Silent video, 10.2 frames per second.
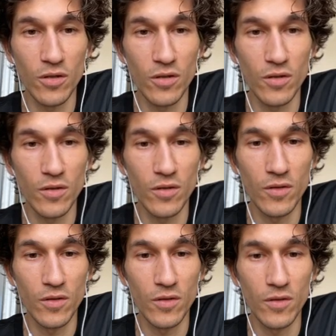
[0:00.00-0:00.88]

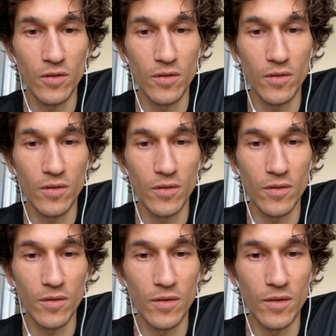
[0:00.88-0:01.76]

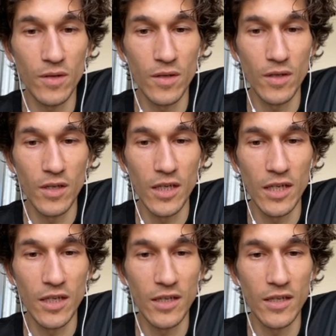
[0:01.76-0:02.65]
(no one is talking)